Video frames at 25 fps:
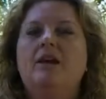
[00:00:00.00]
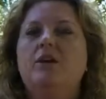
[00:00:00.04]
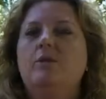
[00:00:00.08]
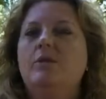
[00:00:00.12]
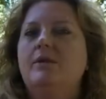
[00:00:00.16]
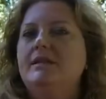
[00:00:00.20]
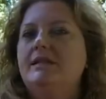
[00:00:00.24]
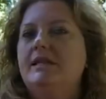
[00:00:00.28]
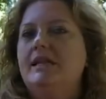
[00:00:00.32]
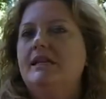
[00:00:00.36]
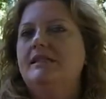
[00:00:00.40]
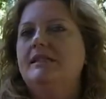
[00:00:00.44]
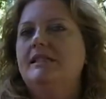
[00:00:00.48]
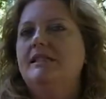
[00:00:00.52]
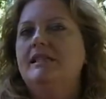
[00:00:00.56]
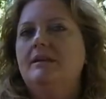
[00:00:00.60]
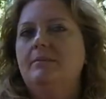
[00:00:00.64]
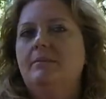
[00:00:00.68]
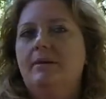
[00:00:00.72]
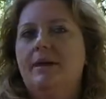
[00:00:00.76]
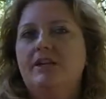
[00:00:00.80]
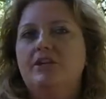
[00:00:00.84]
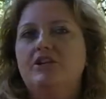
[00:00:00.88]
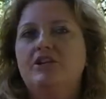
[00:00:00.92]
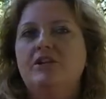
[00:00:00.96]
When testing a
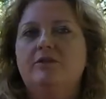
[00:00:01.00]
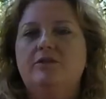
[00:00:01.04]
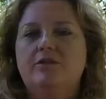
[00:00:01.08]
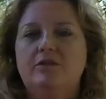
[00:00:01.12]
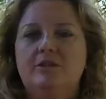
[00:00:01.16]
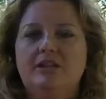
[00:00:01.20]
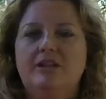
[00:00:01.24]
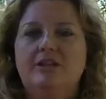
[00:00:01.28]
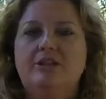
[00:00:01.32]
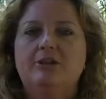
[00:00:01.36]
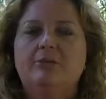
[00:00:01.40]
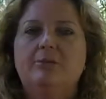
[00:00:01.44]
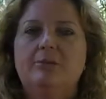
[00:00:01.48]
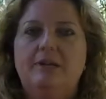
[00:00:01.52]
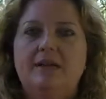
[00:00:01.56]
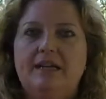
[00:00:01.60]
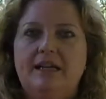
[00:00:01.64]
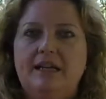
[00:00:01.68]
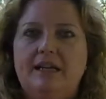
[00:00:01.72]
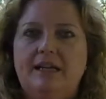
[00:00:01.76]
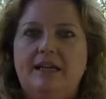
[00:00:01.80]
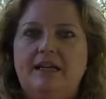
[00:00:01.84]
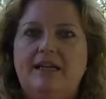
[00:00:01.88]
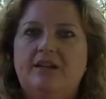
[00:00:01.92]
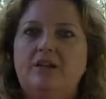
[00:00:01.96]
patient for
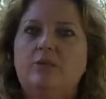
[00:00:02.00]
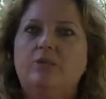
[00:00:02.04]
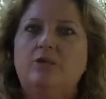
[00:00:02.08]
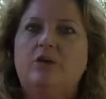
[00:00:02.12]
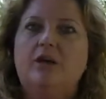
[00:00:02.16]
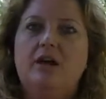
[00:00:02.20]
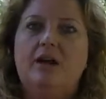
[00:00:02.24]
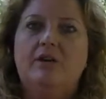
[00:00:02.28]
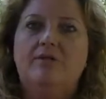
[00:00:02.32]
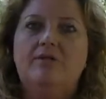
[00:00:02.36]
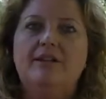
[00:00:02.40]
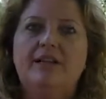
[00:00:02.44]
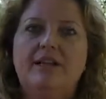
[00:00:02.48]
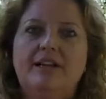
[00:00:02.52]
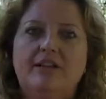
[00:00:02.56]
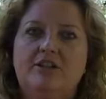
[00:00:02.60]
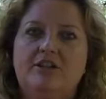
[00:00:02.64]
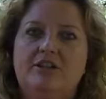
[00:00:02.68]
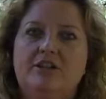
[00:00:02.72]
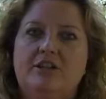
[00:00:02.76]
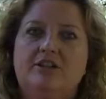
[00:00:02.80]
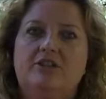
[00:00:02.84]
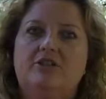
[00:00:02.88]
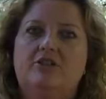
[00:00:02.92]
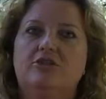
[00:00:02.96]
COPD, you will often hear
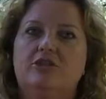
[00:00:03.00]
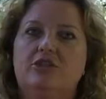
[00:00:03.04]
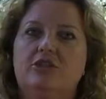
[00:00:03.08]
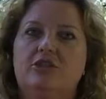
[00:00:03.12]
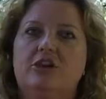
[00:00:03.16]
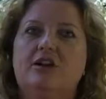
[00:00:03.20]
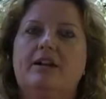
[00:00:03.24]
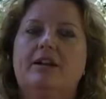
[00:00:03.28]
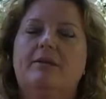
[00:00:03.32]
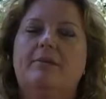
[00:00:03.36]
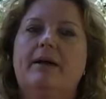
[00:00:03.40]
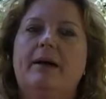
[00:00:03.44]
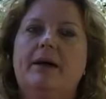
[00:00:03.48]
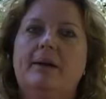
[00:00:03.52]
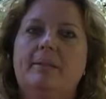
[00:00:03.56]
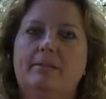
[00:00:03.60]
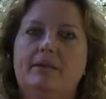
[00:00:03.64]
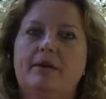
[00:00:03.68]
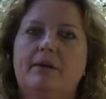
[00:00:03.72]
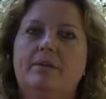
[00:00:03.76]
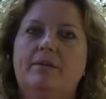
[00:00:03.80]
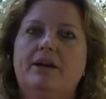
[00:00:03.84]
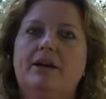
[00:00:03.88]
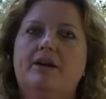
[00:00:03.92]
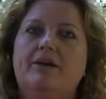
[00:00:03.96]
doctors talk about
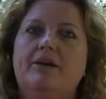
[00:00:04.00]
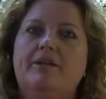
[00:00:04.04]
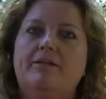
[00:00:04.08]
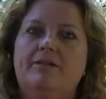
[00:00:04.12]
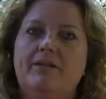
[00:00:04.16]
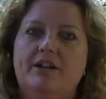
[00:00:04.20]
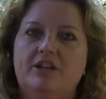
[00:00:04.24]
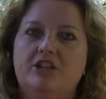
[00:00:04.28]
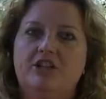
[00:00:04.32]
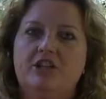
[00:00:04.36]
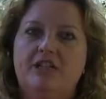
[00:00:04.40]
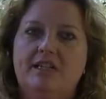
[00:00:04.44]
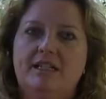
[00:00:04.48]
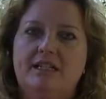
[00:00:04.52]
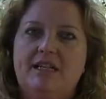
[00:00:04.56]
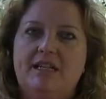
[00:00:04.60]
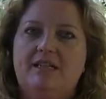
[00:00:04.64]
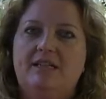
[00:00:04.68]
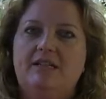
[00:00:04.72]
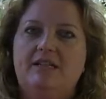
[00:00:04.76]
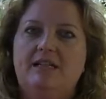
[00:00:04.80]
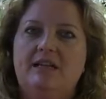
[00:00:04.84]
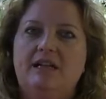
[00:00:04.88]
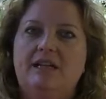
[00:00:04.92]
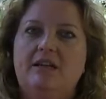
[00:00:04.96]
pulmonary function
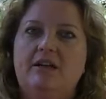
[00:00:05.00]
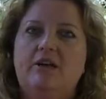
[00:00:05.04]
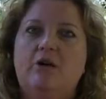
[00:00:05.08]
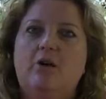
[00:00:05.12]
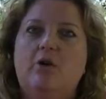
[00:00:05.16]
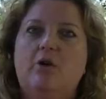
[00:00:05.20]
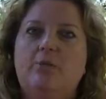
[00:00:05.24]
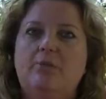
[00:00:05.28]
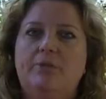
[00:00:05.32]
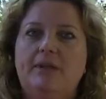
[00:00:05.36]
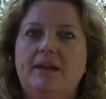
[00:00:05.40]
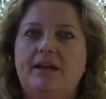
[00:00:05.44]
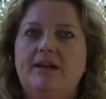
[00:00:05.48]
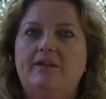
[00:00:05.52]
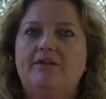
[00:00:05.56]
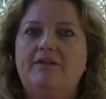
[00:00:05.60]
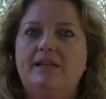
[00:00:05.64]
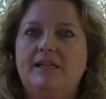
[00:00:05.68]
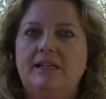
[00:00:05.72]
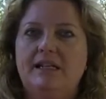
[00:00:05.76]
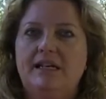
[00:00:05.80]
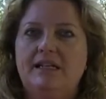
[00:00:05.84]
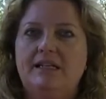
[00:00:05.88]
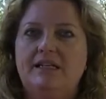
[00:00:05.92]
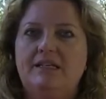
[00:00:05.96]
testing, or
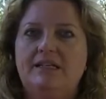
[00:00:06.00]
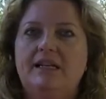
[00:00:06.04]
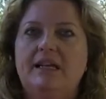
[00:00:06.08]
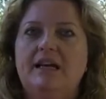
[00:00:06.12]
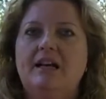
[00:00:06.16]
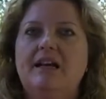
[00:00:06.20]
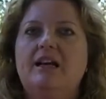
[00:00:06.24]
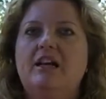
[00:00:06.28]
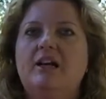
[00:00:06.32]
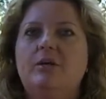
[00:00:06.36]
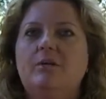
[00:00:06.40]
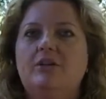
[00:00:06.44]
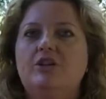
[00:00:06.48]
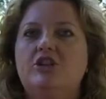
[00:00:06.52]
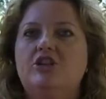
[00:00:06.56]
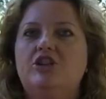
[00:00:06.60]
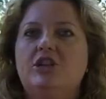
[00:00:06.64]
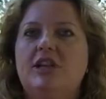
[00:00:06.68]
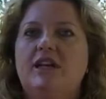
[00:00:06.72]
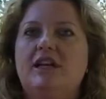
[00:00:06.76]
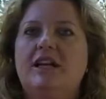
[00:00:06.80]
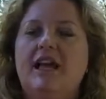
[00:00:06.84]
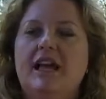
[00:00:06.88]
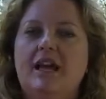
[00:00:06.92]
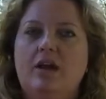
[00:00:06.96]
PFTs, which
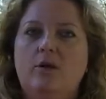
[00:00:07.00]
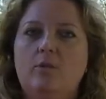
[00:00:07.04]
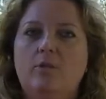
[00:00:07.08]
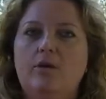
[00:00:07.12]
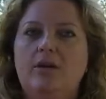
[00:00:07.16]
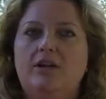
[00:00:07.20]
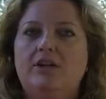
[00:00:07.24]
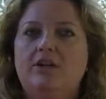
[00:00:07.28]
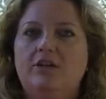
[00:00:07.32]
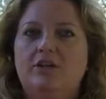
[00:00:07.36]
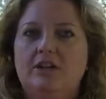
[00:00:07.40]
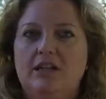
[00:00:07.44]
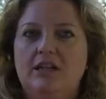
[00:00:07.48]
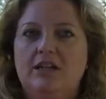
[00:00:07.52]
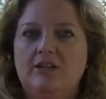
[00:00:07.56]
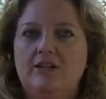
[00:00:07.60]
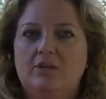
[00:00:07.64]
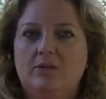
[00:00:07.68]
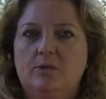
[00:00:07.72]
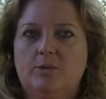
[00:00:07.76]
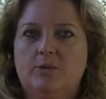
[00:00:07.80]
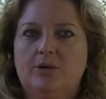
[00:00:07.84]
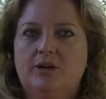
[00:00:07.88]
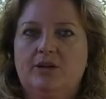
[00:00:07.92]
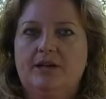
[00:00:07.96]
check how well your lungs
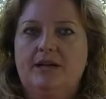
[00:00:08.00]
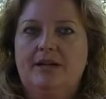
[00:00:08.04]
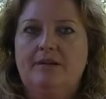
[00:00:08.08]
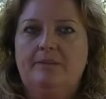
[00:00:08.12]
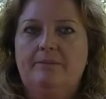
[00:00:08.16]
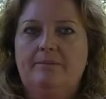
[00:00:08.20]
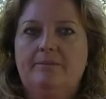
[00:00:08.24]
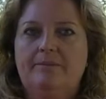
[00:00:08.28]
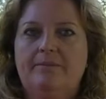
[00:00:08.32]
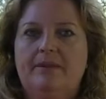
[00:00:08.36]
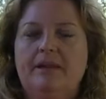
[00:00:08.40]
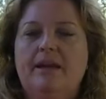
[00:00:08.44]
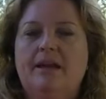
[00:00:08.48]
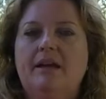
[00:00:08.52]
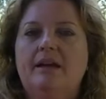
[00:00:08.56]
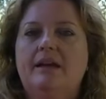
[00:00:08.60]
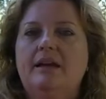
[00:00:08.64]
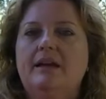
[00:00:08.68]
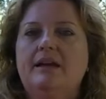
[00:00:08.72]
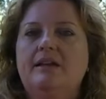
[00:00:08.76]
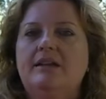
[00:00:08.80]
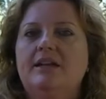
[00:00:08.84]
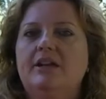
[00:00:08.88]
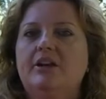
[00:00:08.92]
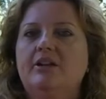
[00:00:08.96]
are working.
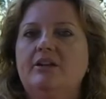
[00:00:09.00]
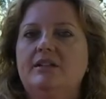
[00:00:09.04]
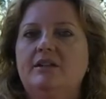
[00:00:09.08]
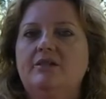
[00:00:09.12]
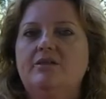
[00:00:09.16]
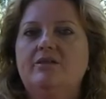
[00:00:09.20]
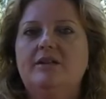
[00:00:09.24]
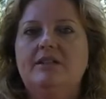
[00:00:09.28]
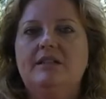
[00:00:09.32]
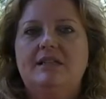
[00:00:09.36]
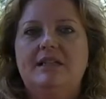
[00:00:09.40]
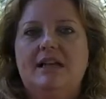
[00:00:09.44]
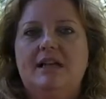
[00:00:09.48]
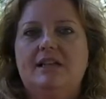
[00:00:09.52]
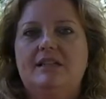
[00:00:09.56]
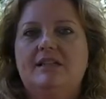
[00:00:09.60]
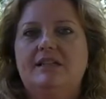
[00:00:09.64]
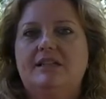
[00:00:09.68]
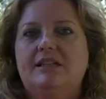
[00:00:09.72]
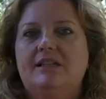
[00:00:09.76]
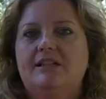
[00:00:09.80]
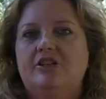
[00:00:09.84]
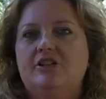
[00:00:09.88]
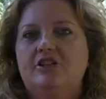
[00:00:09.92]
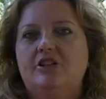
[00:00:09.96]
There are different tests
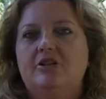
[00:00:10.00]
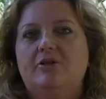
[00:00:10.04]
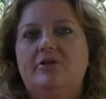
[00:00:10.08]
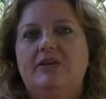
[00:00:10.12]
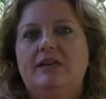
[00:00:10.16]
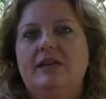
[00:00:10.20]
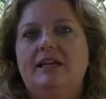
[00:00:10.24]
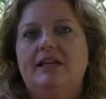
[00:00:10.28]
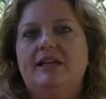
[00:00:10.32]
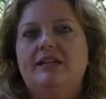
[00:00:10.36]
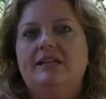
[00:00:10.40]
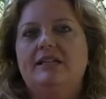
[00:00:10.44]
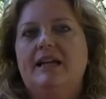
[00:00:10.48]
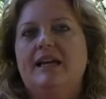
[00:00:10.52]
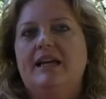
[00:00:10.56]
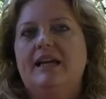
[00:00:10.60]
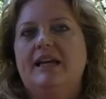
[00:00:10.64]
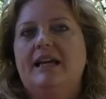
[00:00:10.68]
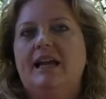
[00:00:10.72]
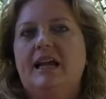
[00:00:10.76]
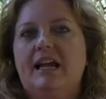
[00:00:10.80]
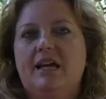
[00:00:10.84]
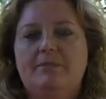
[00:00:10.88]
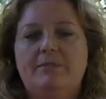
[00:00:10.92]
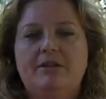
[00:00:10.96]
that show things like
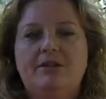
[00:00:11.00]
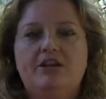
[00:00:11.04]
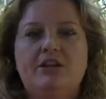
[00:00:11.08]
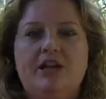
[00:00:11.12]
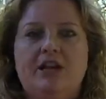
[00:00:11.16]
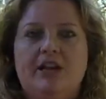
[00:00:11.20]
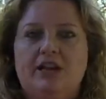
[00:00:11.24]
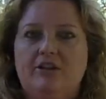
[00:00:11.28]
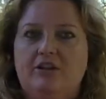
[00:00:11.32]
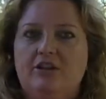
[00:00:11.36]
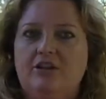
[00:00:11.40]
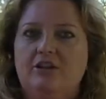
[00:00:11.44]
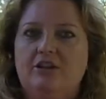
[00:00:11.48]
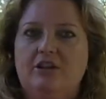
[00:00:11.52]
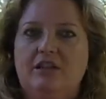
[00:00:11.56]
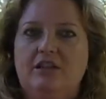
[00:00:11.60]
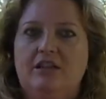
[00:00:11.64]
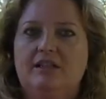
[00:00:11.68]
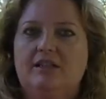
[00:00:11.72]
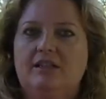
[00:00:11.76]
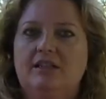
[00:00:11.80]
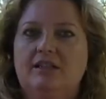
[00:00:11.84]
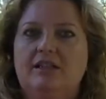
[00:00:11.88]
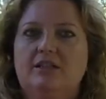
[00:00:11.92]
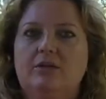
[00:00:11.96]
how much air your
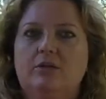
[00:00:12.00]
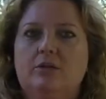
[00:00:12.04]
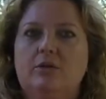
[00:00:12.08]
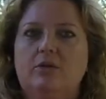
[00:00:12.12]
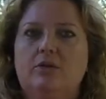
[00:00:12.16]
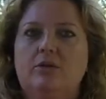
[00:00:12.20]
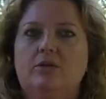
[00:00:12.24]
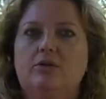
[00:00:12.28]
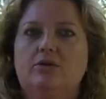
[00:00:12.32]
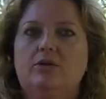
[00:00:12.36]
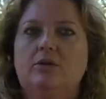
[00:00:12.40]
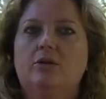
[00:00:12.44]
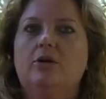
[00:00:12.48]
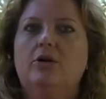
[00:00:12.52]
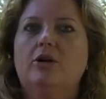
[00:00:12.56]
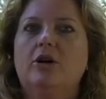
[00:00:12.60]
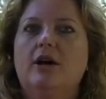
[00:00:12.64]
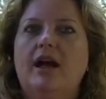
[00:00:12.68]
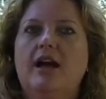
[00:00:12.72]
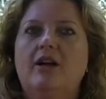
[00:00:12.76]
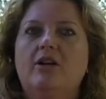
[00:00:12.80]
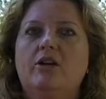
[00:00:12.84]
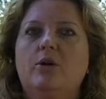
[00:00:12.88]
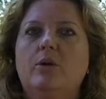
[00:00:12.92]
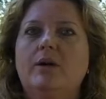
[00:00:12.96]
lungs can hold or
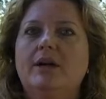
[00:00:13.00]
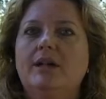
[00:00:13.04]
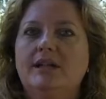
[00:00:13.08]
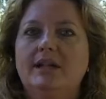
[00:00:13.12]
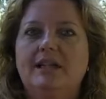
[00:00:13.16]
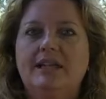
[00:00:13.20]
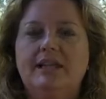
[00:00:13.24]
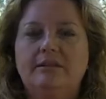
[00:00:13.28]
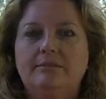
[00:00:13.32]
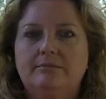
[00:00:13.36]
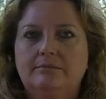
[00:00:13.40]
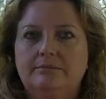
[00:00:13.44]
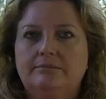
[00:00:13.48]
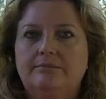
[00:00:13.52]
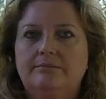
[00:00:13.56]
how quickly